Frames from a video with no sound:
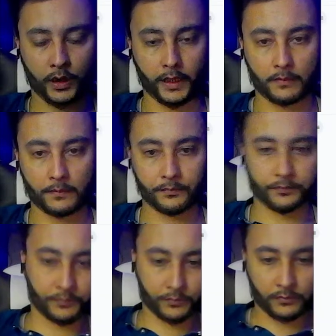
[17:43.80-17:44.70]
Okay,
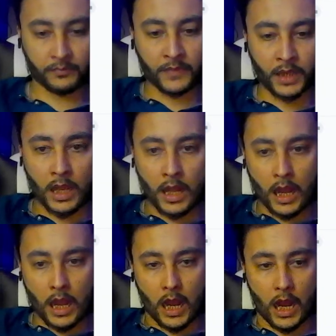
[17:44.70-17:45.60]

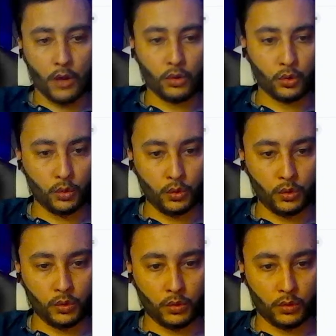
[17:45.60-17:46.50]
how
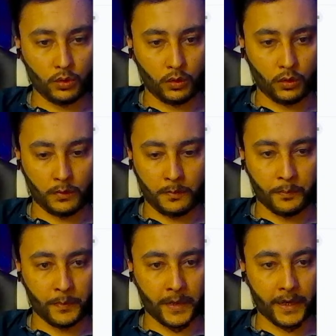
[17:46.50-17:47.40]
to
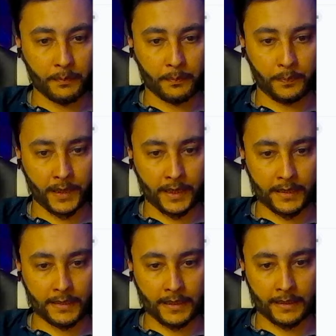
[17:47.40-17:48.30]
make
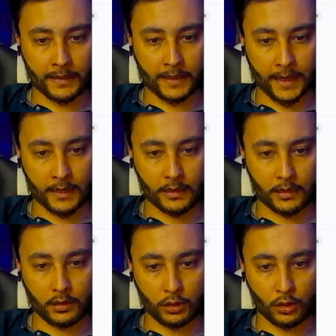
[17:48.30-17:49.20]
place in that
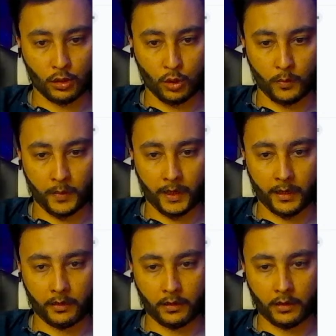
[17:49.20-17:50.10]

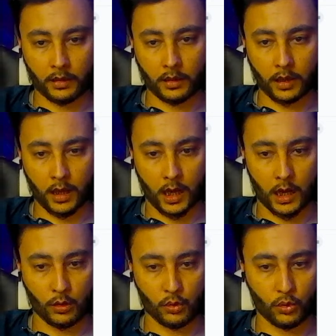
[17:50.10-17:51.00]
domain,
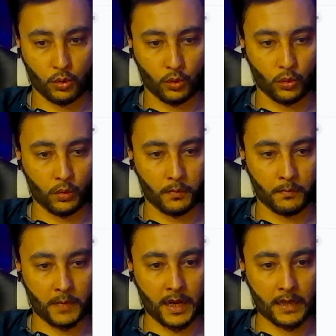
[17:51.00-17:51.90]
how to
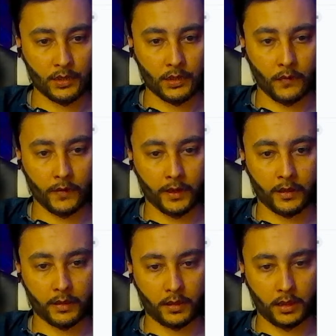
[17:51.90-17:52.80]
master
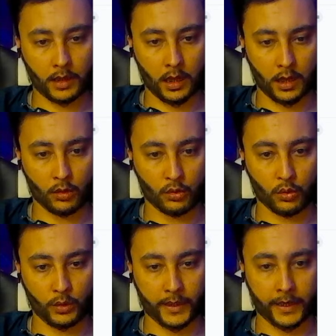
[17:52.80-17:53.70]
it, how
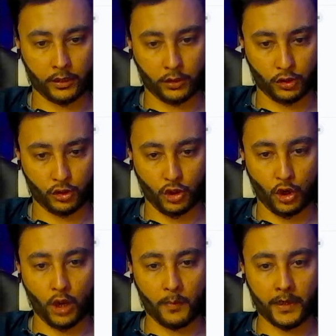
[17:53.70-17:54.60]
to get
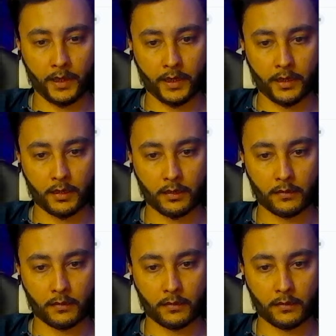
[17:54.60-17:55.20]
job in it,